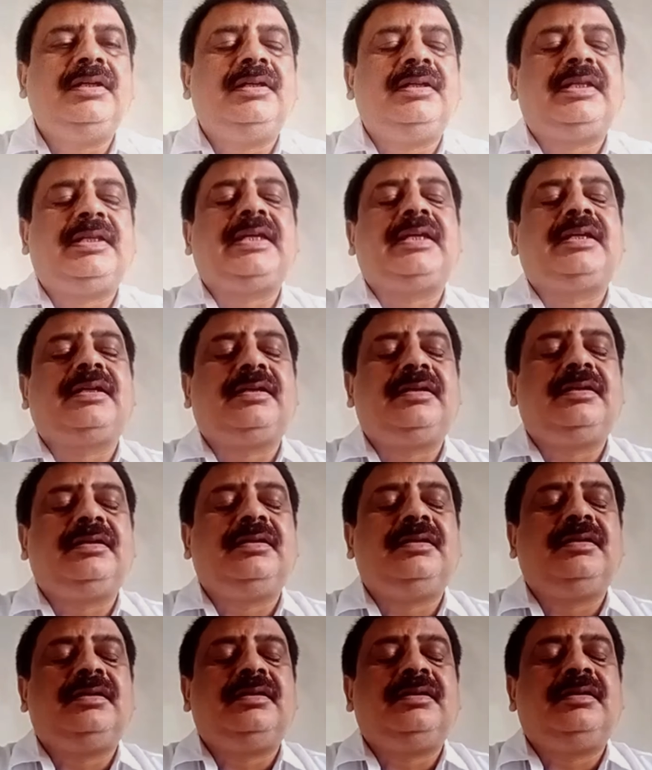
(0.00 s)
Like
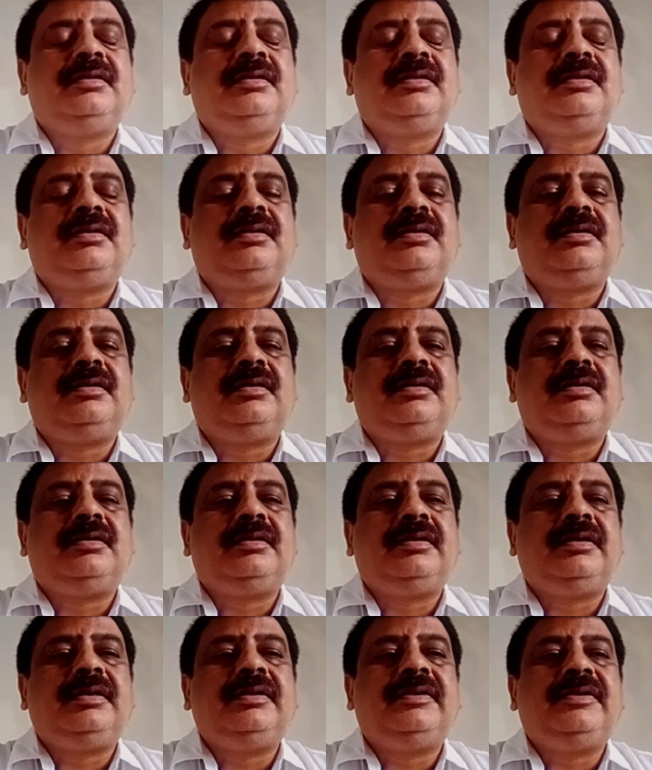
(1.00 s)

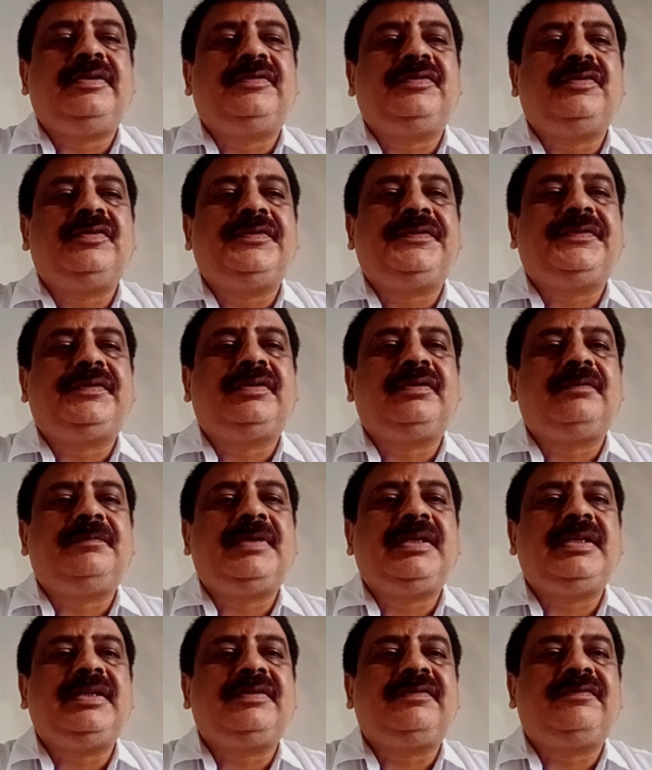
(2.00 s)
in resource
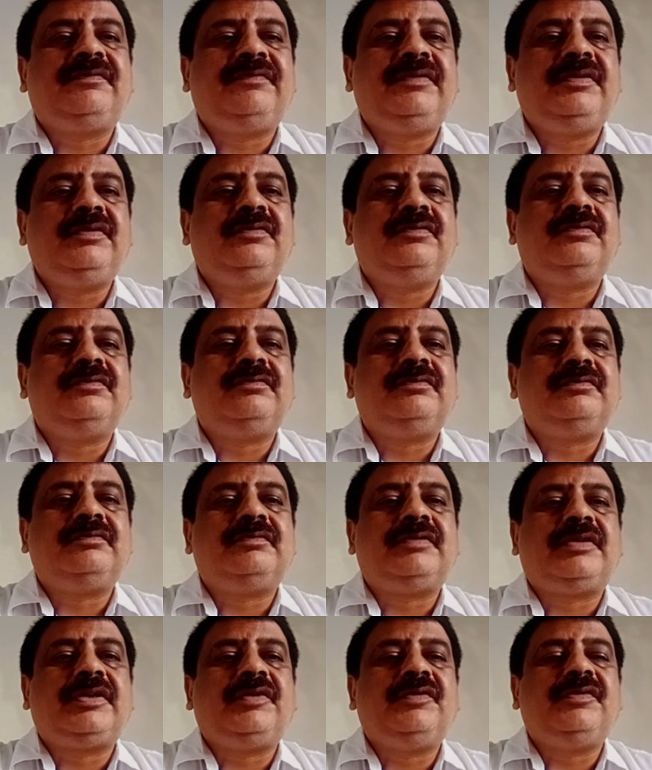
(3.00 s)
based view,
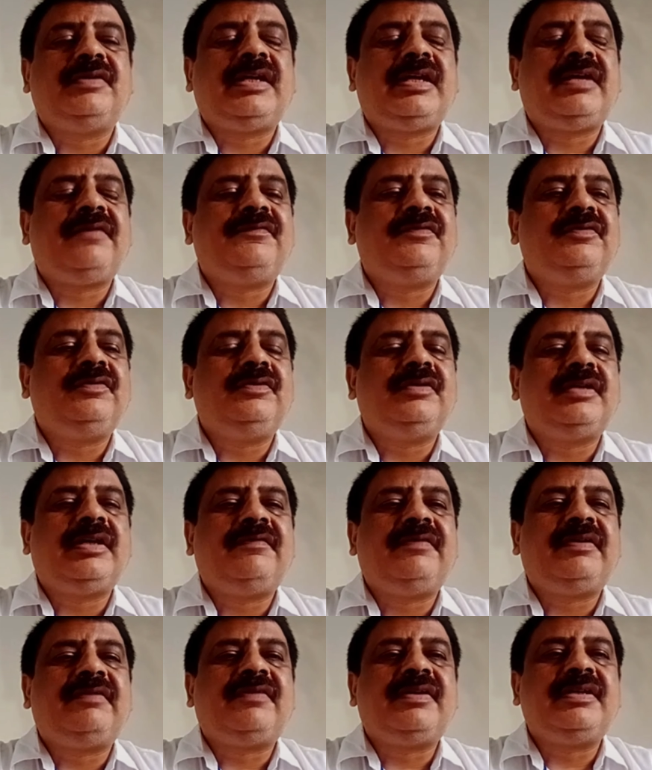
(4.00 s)
what do you have? Do you have
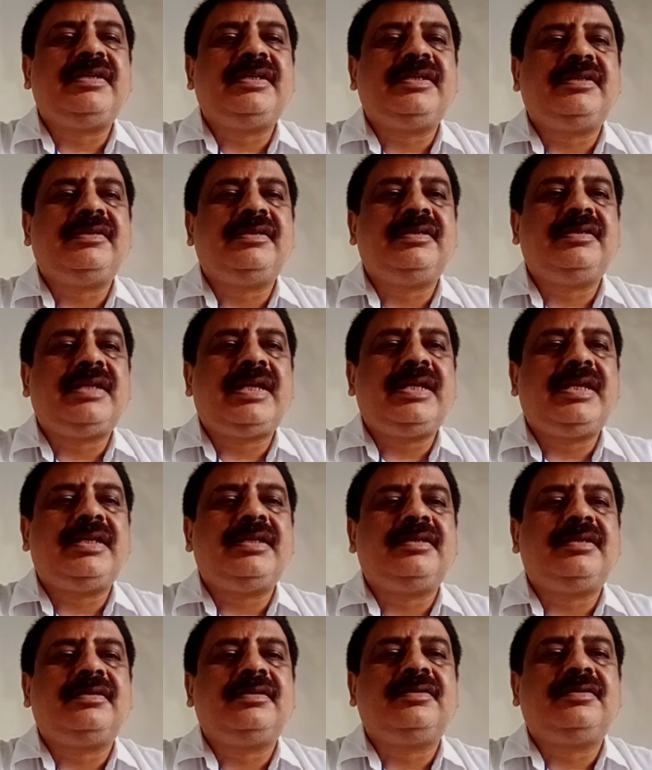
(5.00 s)
advantage in
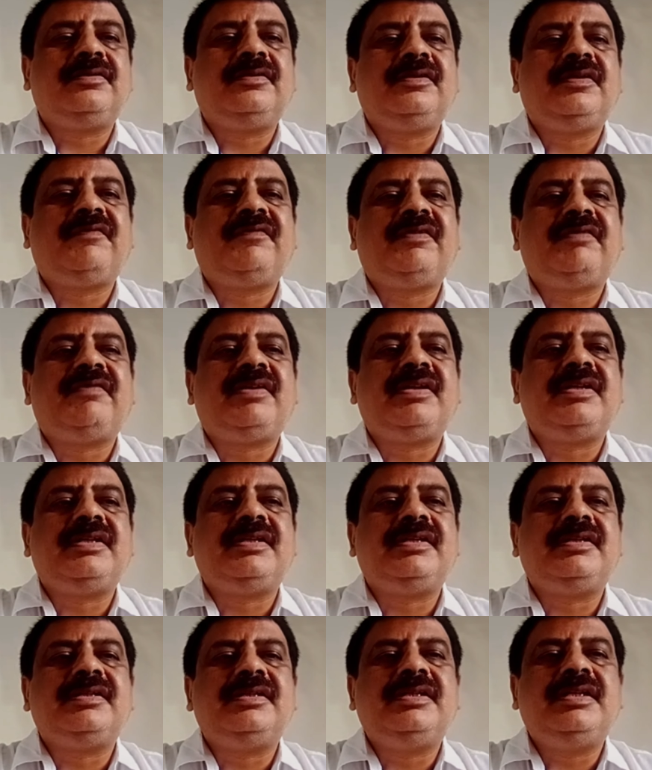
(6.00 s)
land? Do you have
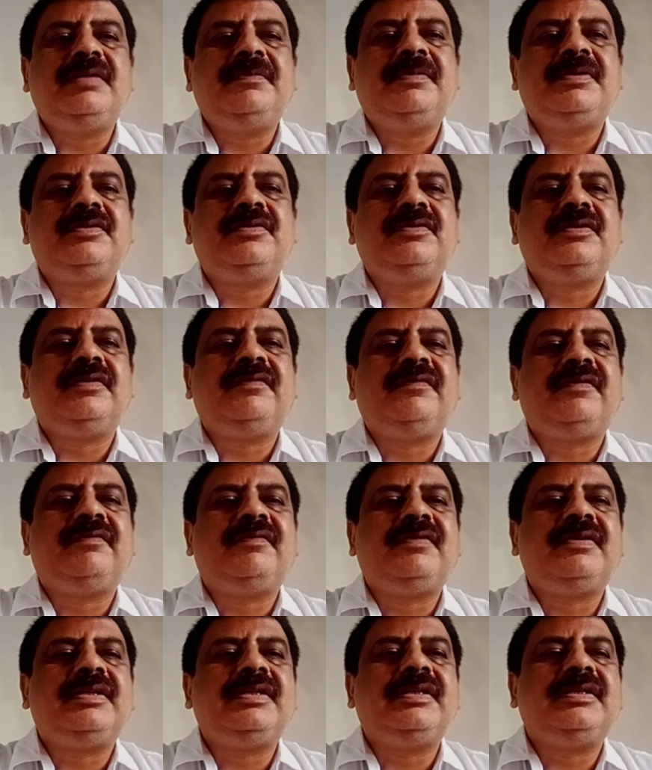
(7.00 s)
advantage in labor? Do you have
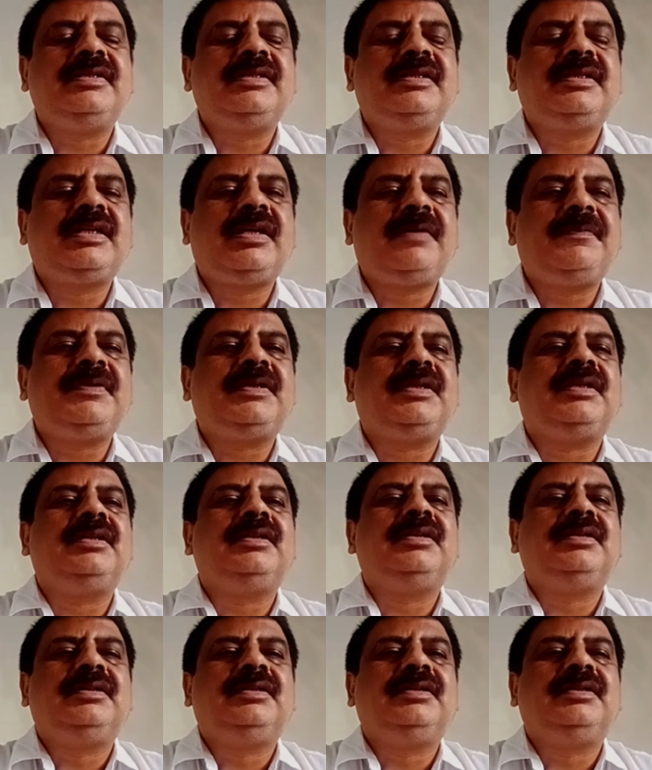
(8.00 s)
advantage in capital?